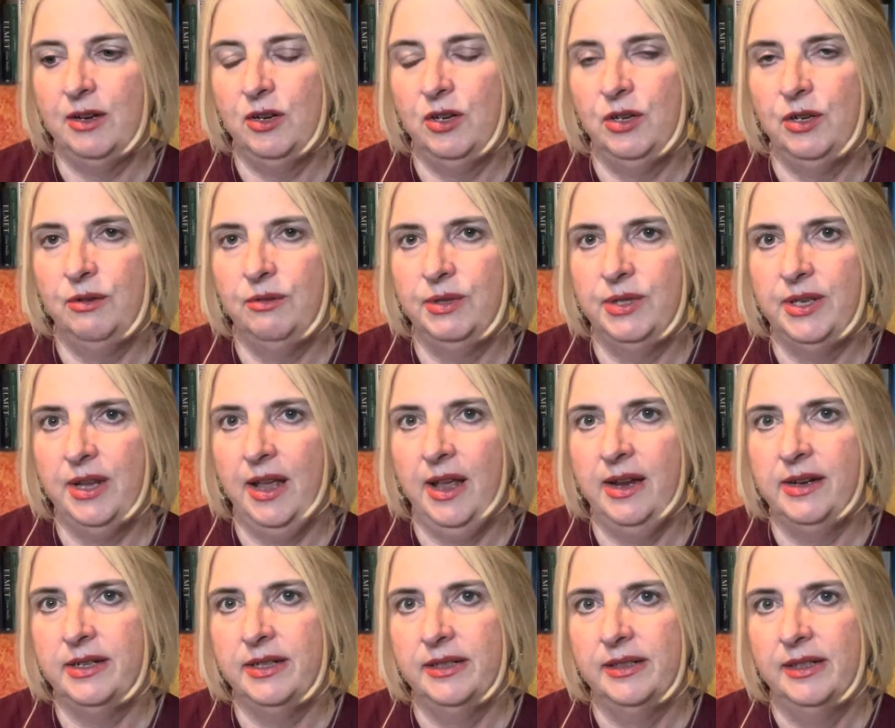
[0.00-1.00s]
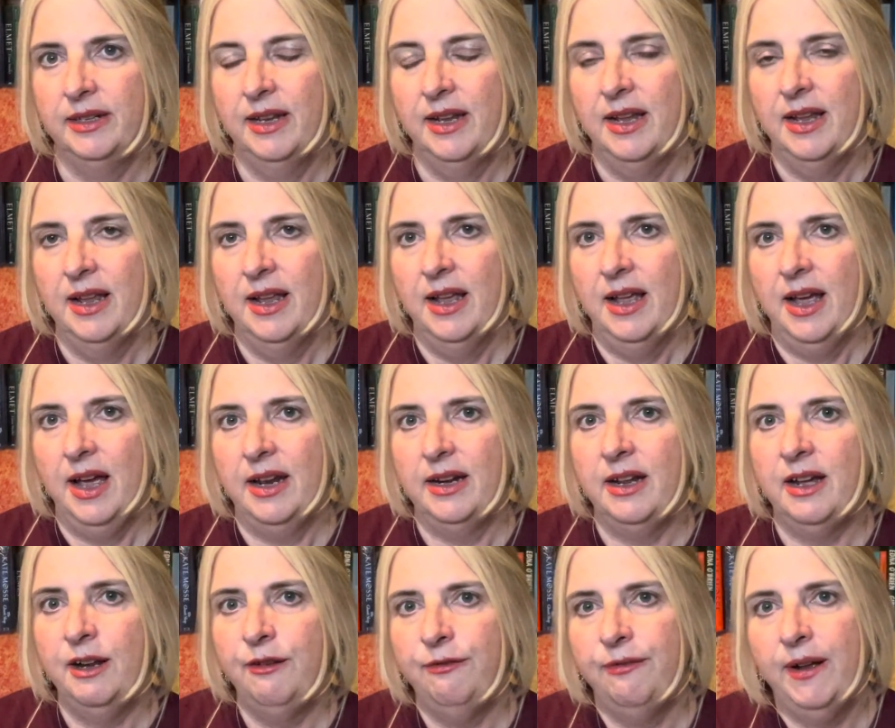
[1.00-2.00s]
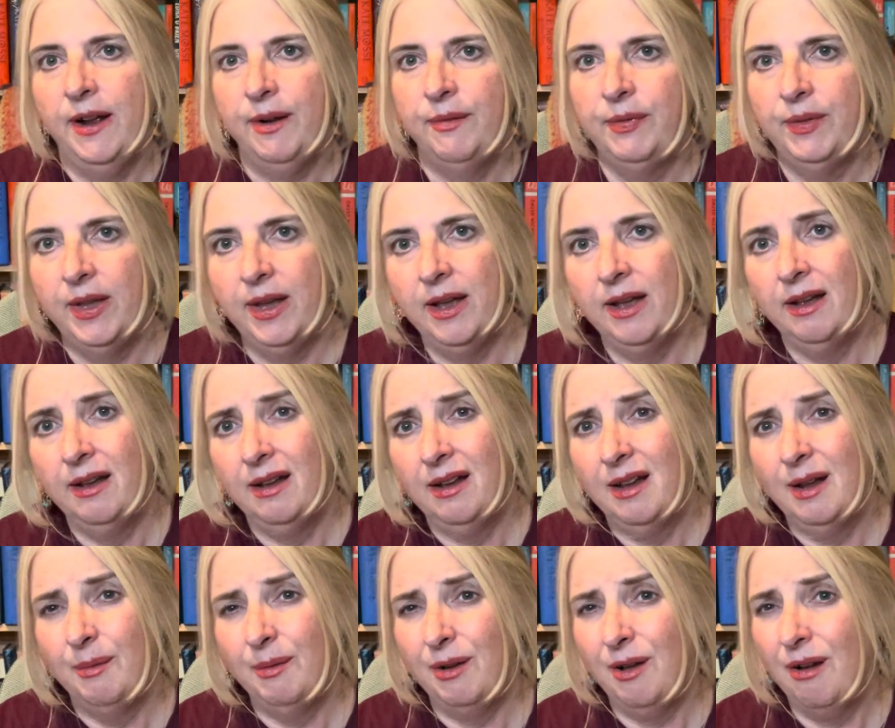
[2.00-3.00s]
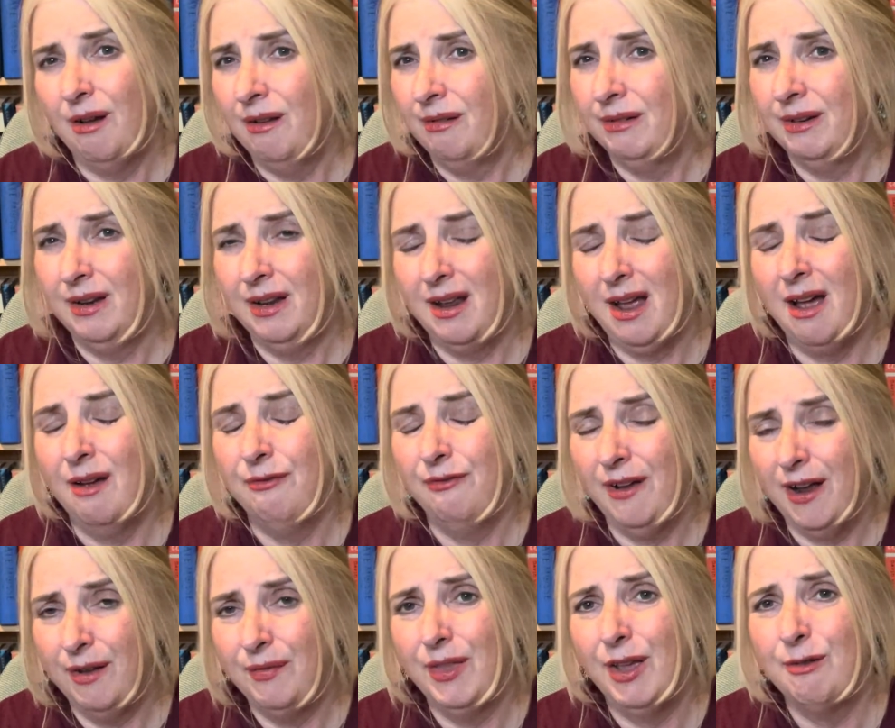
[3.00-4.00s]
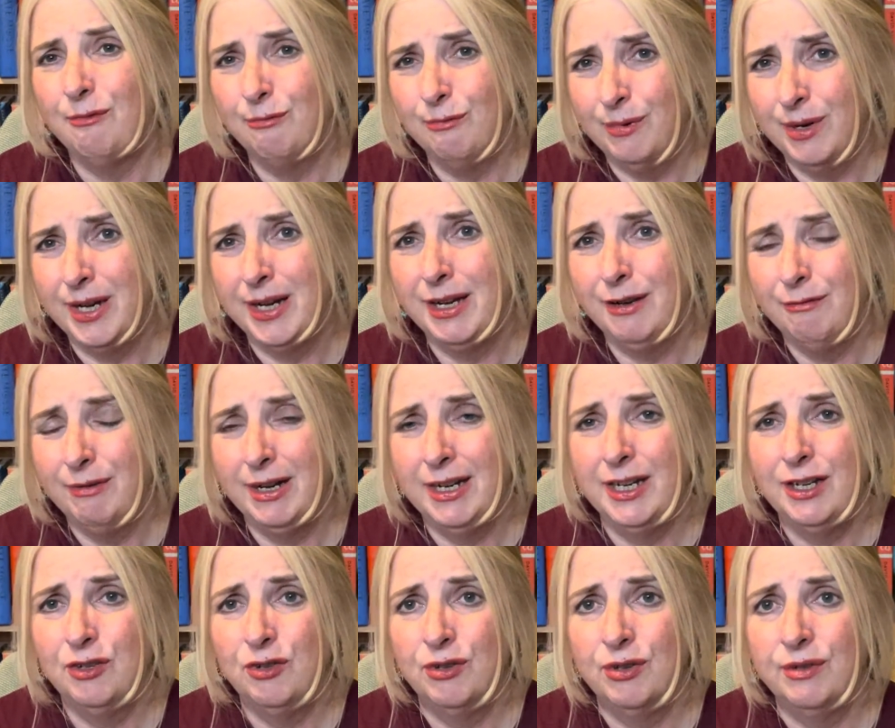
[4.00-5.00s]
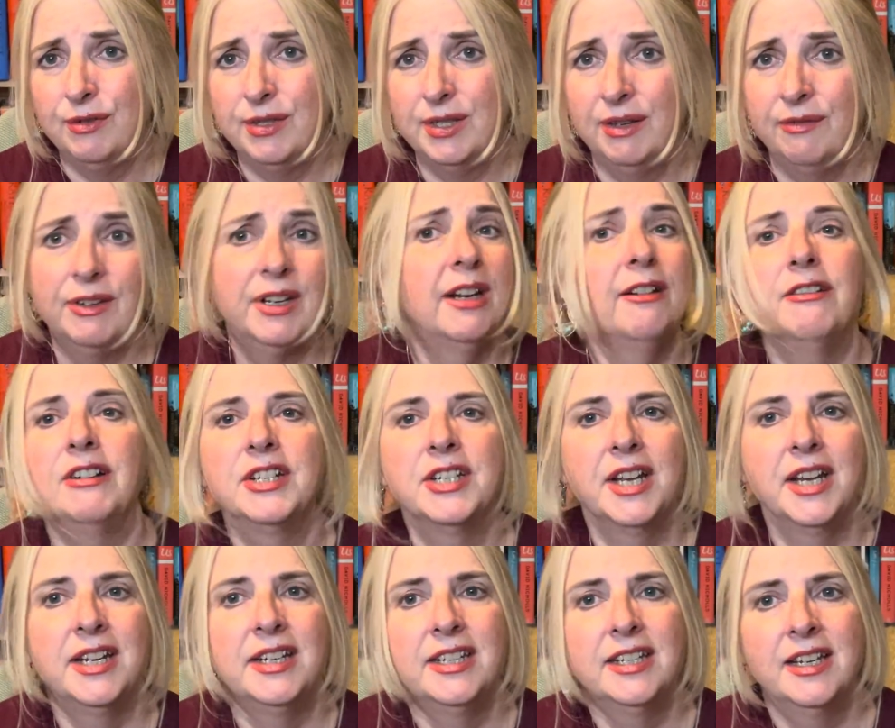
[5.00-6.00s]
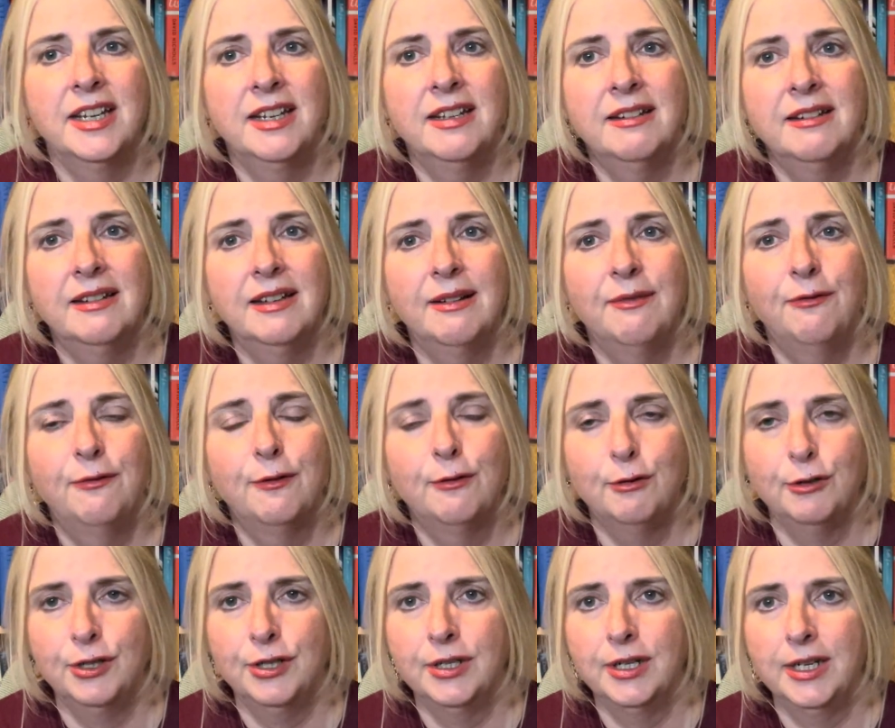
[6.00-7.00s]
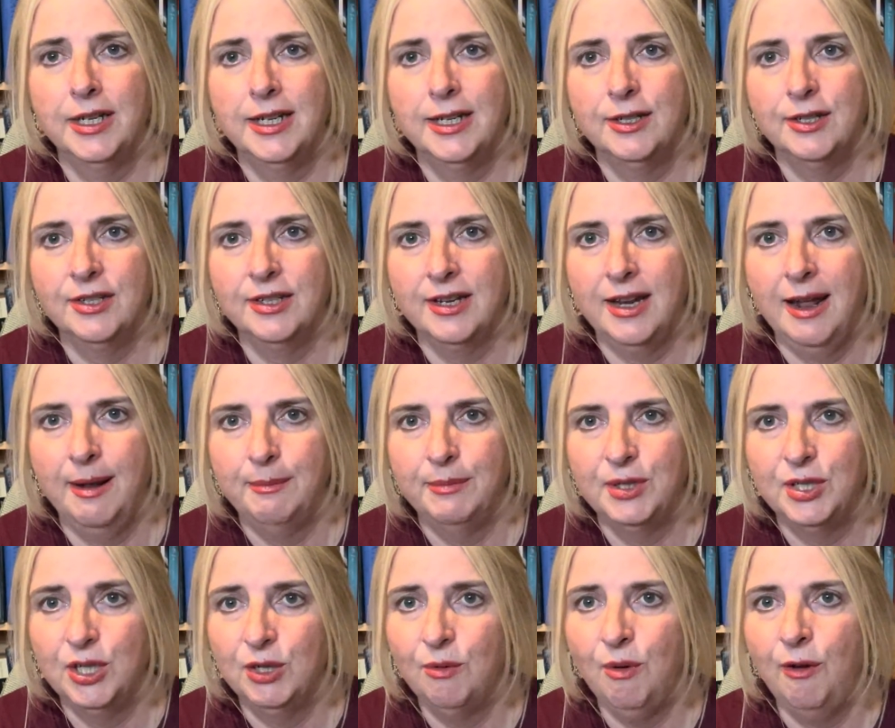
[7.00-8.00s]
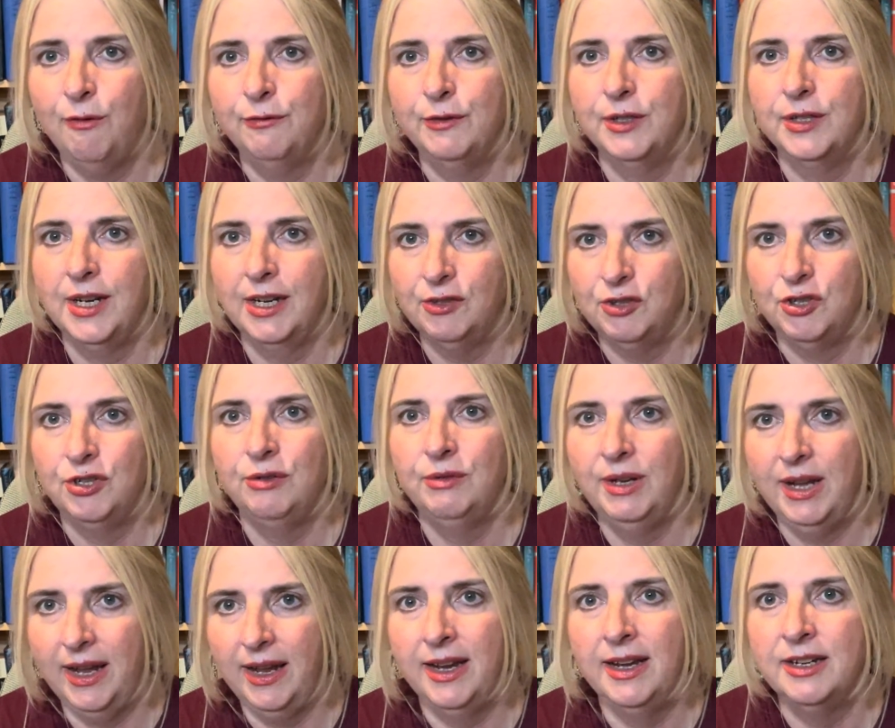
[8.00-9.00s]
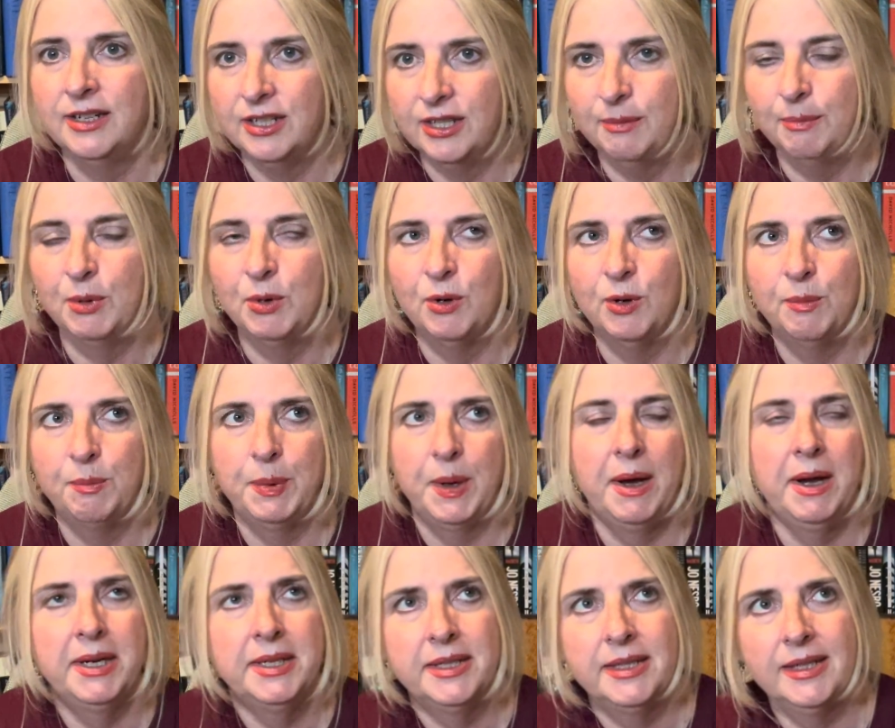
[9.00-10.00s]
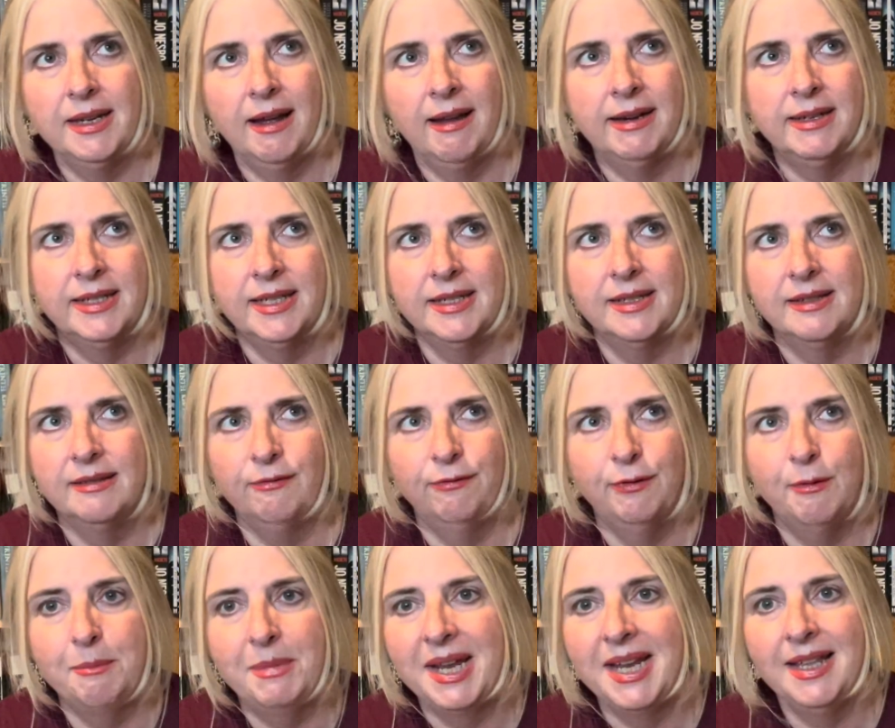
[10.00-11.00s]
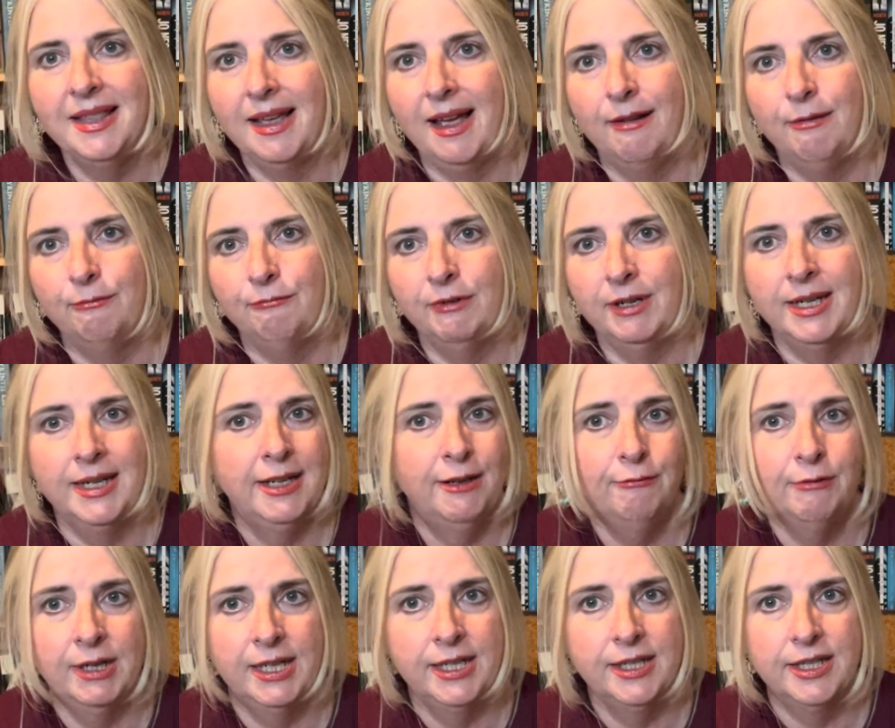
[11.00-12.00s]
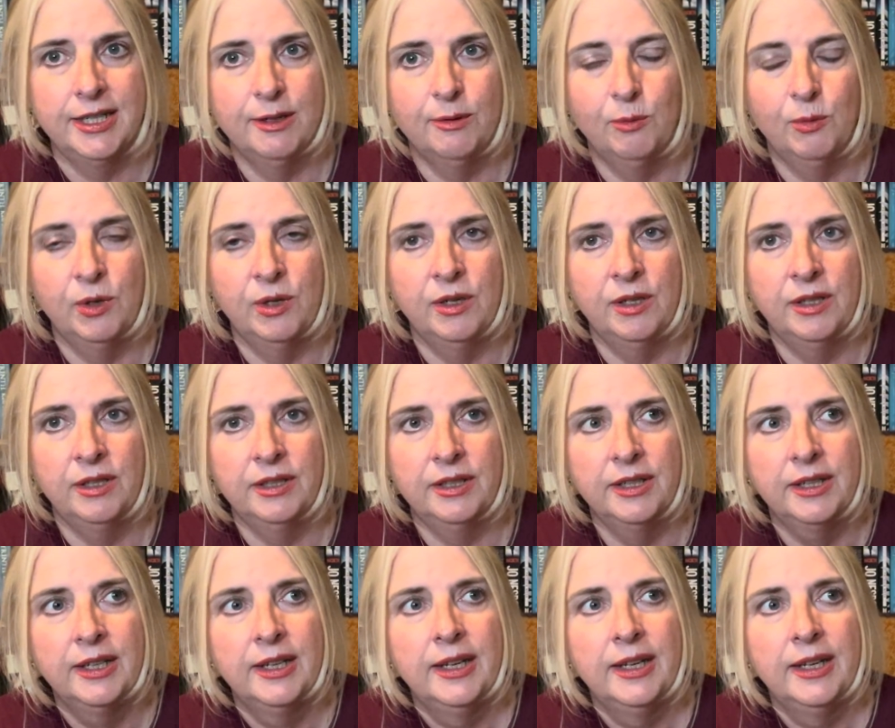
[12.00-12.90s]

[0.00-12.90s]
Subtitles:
you said. And I found that really, really intrusive and irritating. Fortunately, it doesn't happen too often as you get into the book, but I didn't, for me, that really, really didn't work.